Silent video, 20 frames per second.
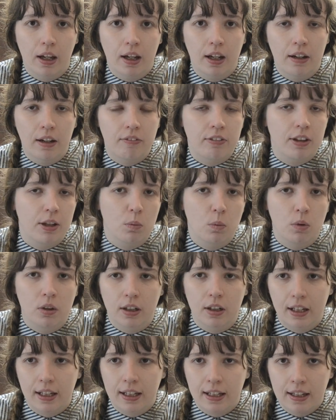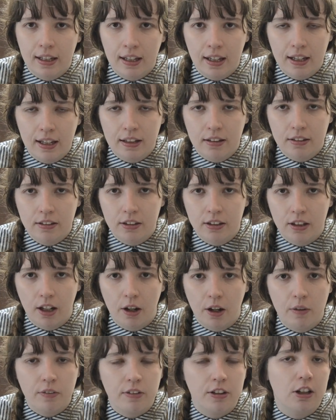If they want a kit, you
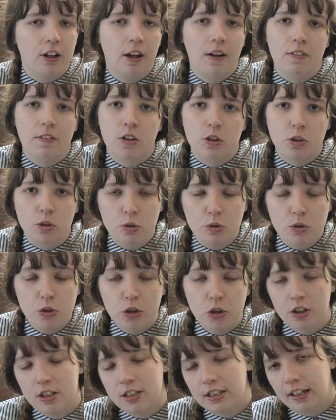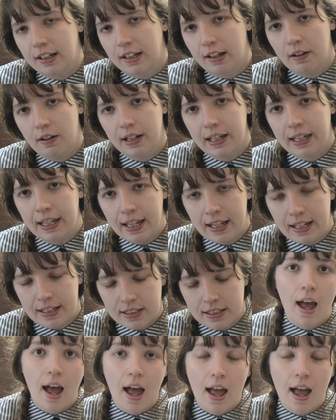know, if they don't have the tools, you could send out a kit,